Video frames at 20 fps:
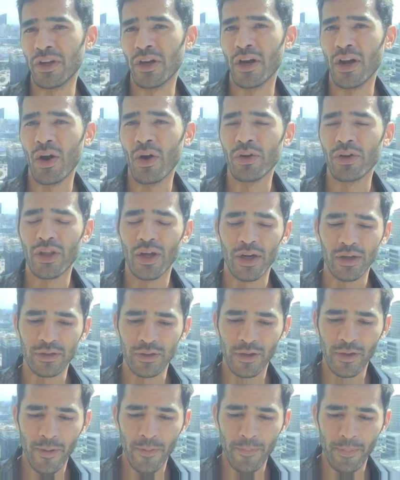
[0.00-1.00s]
figured out
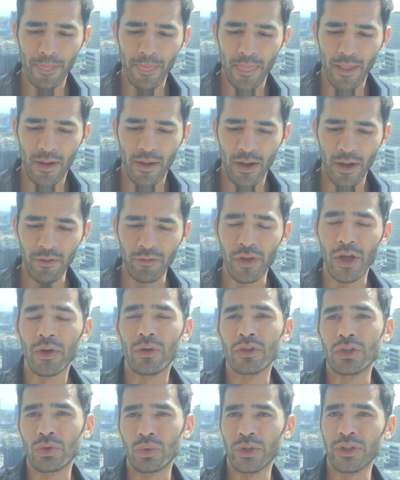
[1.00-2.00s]
that if they
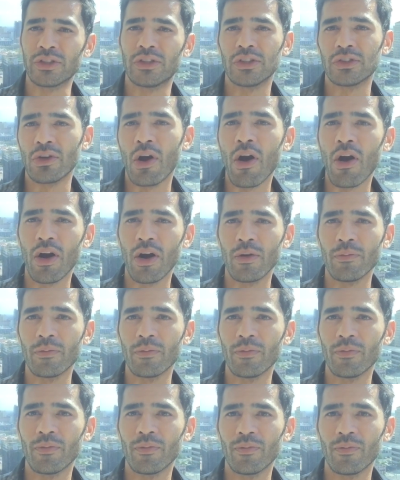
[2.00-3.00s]
could twist his
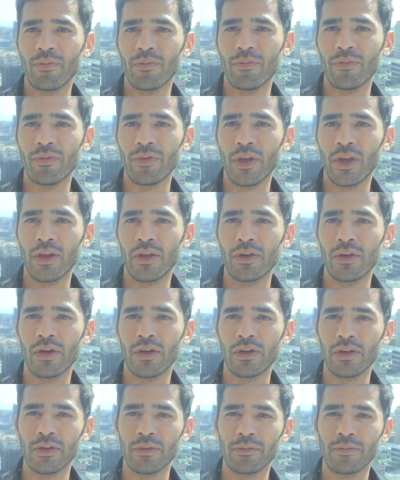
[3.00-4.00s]
arm, they
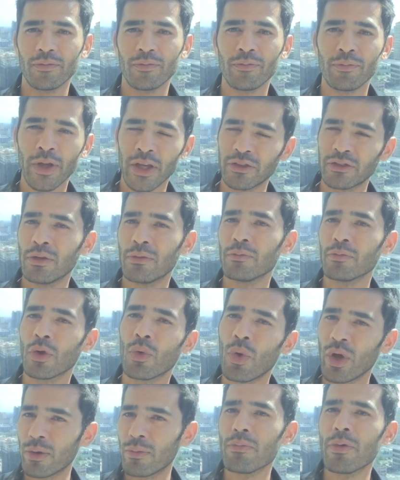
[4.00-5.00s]
could make some
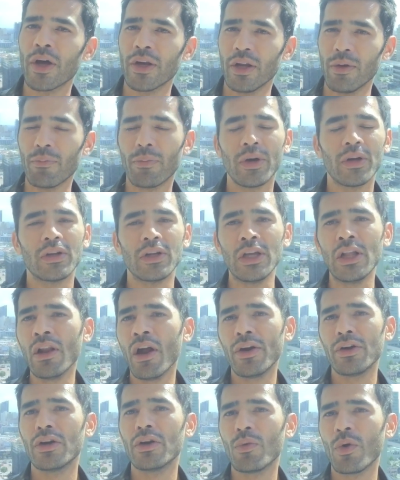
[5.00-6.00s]
quick money. But
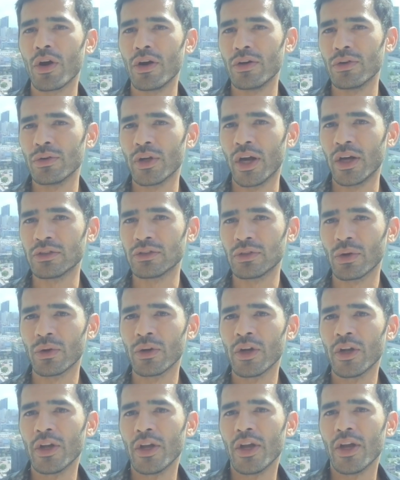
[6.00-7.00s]
Elon didn't want to do that.
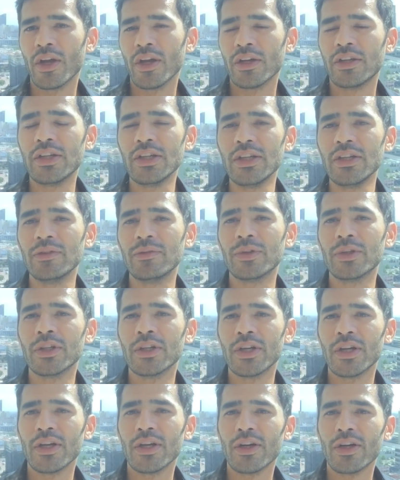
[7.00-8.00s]
So he
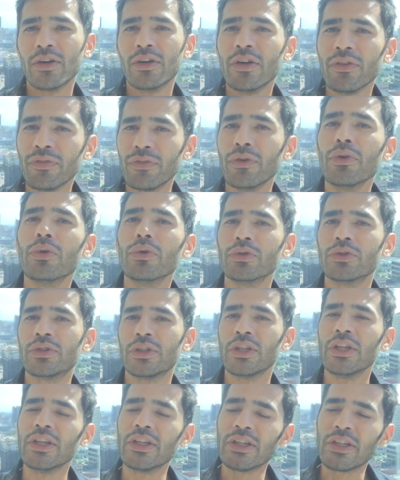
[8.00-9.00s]

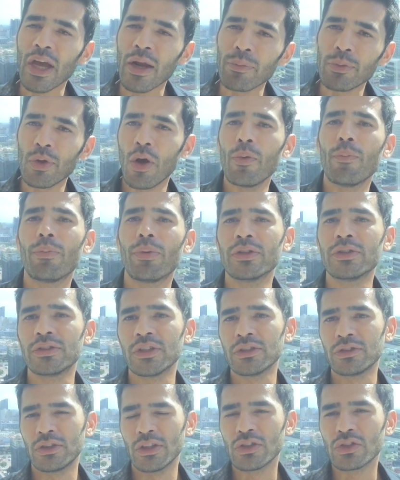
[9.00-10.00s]
refused. He kept on
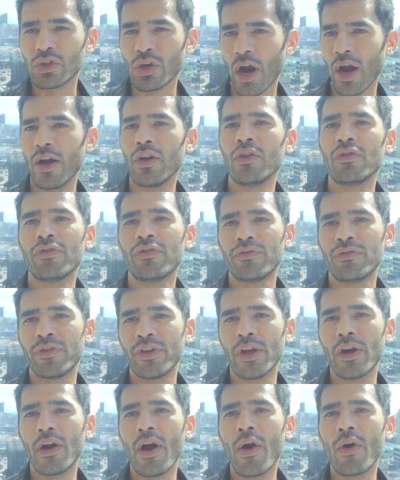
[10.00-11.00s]
persisting, trying to
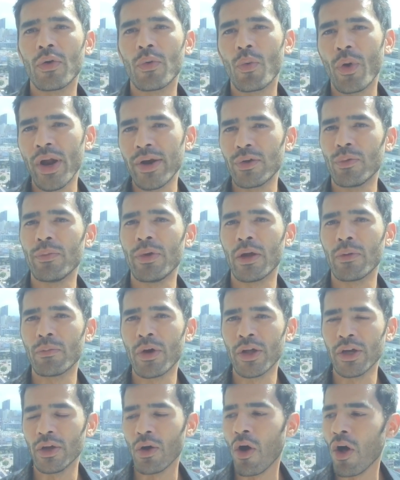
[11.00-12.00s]
figure out a way to make
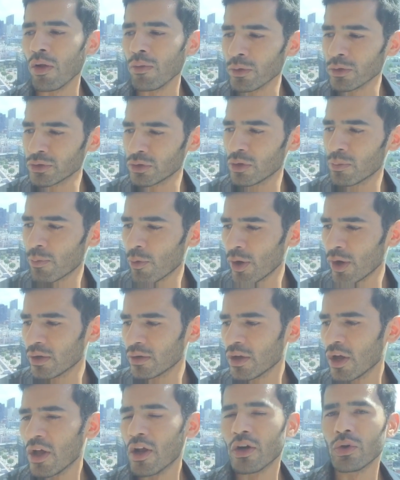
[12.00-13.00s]
money, almost to the
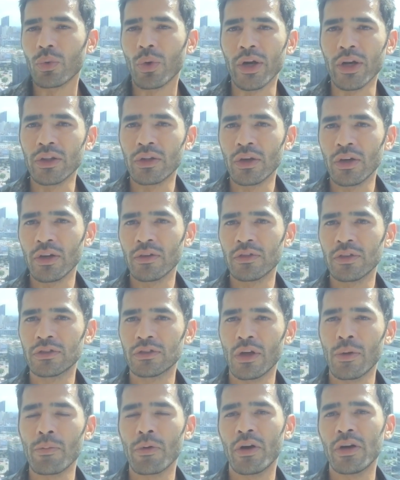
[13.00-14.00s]
point, 23rd of
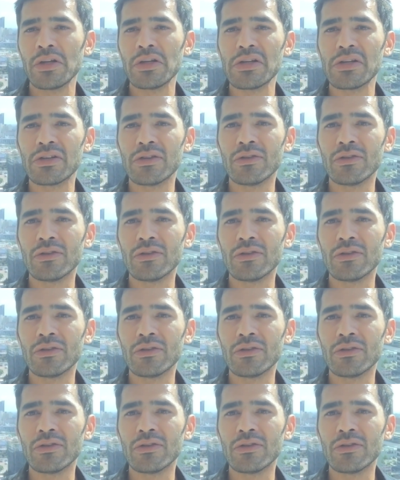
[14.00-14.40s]
December,